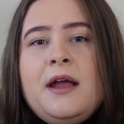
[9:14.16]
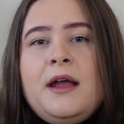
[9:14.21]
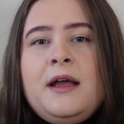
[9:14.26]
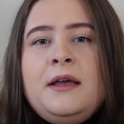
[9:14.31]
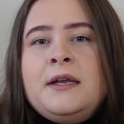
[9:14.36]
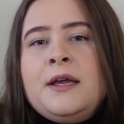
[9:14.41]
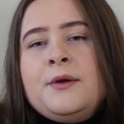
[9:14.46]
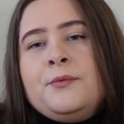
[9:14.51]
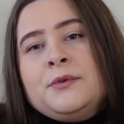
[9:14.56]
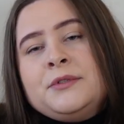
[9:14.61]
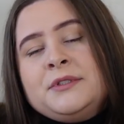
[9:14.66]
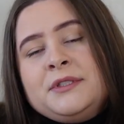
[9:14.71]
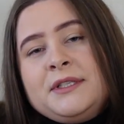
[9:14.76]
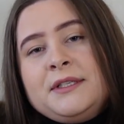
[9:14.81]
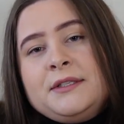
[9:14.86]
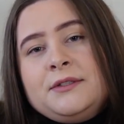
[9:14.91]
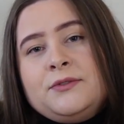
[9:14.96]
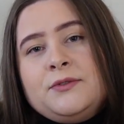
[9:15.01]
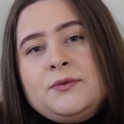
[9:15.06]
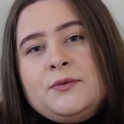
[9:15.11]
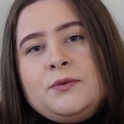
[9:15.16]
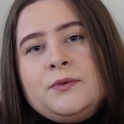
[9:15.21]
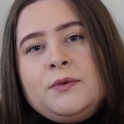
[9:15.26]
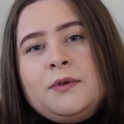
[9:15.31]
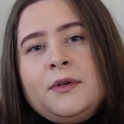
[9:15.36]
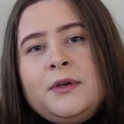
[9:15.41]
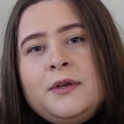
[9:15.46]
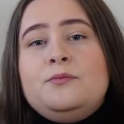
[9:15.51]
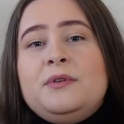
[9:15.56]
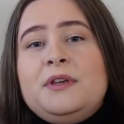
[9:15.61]
and I want it to
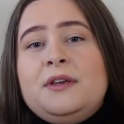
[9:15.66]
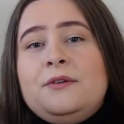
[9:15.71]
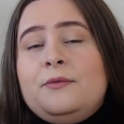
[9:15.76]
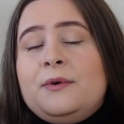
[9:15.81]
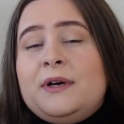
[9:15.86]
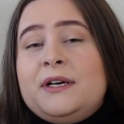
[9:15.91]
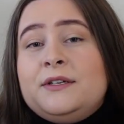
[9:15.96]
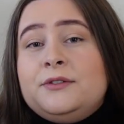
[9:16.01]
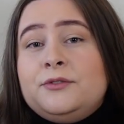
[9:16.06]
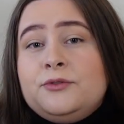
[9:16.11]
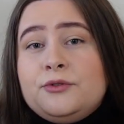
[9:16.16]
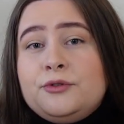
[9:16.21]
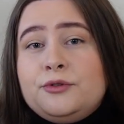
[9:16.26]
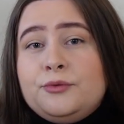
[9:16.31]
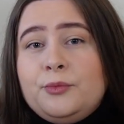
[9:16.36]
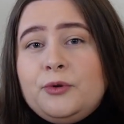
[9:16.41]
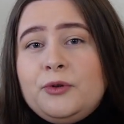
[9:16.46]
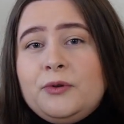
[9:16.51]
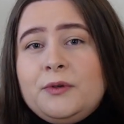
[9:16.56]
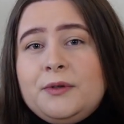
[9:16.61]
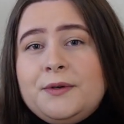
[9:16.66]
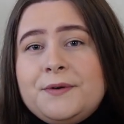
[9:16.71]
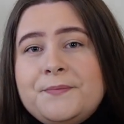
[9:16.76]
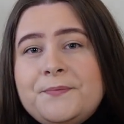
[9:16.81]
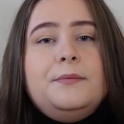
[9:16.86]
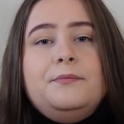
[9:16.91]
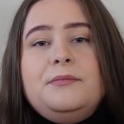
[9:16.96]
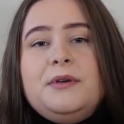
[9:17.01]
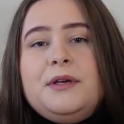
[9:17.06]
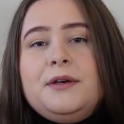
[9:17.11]
be very durable
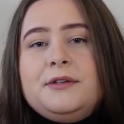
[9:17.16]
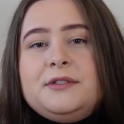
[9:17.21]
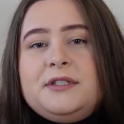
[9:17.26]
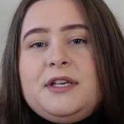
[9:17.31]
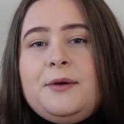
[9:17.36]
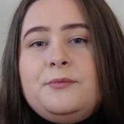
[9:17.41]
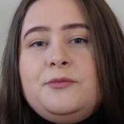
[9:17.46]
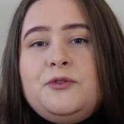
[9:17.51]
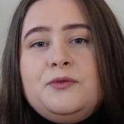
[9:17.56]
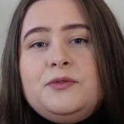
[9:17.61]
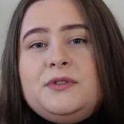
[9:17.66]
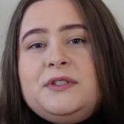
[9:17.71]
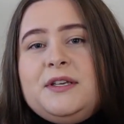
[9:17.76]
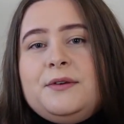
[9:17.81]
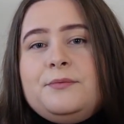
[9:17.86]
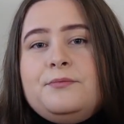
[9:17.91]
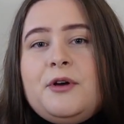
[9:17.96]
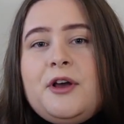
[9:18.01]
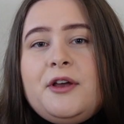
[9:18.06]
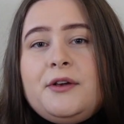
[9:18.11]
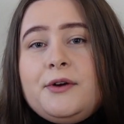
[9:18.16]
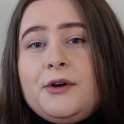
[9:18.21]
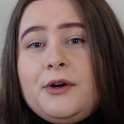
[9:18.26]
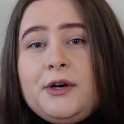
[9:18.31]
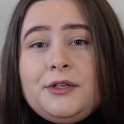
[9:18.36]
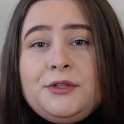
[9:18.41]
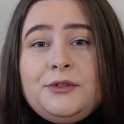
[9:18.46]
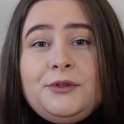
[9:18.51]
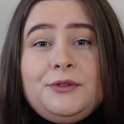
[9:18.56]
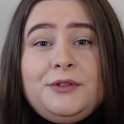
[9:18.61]
because I'm using my
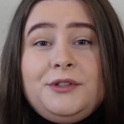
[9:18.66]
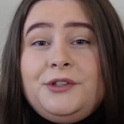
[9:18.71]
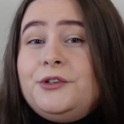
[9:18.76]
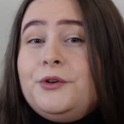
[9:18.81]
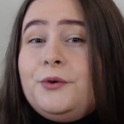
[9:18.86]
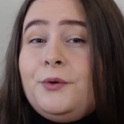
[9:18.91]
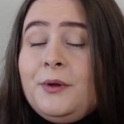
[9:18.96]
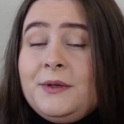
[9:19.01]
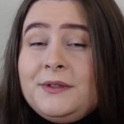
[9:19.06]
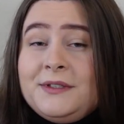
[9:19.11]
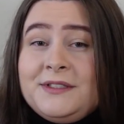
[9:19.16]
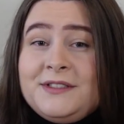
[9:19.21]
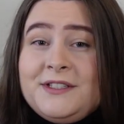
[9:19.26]
card holder all the